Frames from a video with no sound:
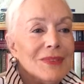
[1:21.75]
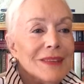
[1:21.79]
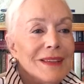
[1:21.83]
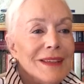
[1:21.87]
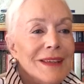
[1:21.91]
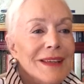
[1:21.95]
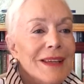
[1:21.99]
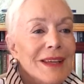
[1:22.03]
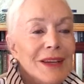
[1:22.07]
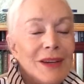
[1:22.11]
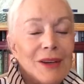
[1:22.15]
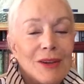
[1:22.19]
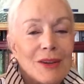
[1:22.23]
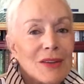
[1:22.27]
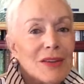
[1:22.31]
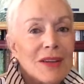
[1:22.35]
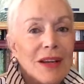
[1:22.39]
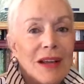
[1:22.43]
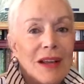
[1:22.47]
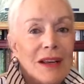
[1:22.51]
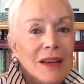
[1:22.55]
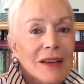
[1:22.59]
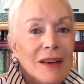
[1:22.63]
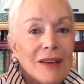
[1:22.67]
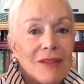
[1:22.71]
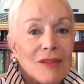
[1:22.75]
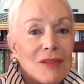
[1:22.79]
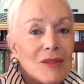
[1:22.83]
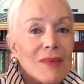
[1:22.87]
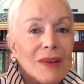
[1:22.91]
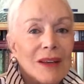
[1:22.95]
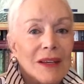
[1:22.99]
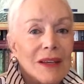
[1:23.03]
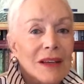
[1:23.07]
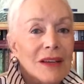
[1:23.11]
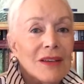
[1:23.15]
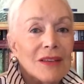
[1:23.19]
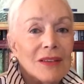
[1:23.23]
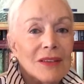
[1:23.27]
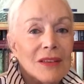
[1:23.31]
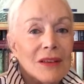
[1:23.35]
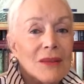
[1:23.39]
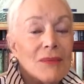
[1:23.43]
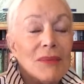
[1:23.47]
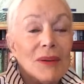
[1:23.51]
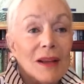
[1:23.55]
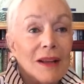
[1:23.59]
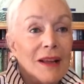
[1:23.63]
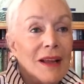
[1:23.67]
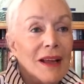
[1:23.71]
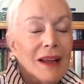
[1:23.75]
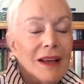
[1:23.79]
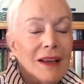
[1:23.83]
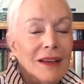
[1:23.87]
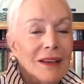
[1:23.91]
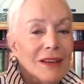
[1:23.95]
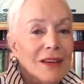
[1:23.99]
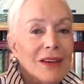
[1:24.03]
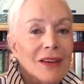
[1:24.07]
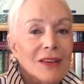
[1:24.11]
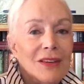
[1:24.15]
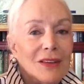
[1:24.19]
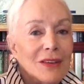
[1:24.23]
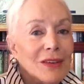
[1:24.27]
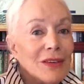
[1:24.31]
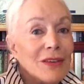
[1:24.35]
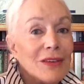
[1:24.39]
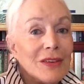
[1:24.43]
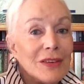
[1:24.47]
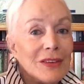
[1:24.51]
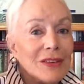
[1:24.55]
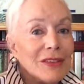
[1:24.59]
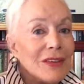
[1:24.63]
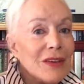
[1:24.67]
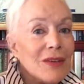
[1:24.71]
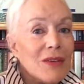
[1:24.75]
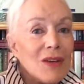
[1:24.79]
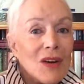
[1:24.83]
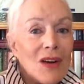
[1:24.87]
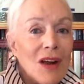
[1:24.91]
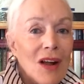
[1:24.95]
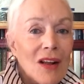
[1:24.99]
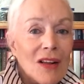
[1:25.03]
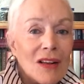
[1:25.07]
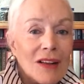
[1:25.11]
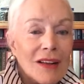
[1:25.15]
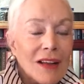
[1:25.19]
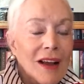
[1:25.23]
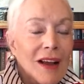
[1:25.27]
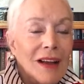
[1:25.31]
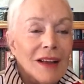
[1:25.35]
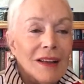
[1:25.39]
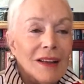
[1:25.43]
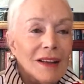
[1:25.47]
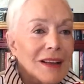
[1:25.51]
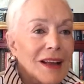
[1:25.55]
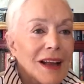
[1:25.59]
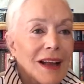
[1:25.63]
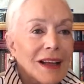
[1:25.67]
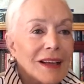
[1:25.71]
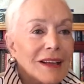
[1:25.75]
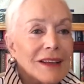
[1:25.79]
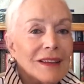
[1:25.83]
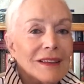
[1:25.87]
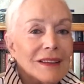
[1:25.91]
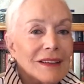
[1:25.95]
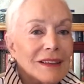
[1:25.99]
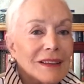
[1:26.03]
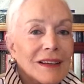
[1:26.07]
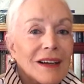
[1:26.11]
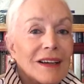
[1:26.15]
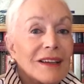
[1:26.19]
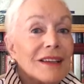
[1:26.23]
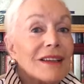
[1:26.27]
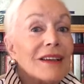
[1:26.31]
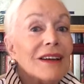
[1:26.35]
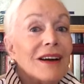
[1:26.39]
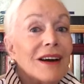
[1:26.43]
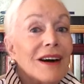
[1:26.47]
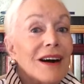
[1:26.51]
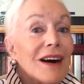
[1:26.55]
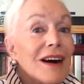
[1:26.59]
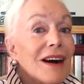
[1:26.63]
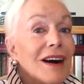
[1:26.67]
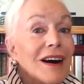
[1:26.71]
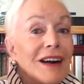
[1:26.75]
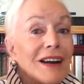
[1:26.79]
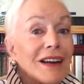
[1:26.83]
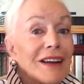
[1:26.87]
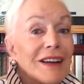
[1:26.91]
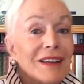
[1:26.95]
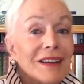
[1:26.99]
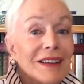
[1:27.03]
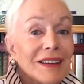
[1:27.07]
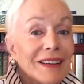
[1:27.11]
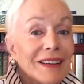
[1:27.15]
he entertained everybody on the plane, and of course they were all like agog,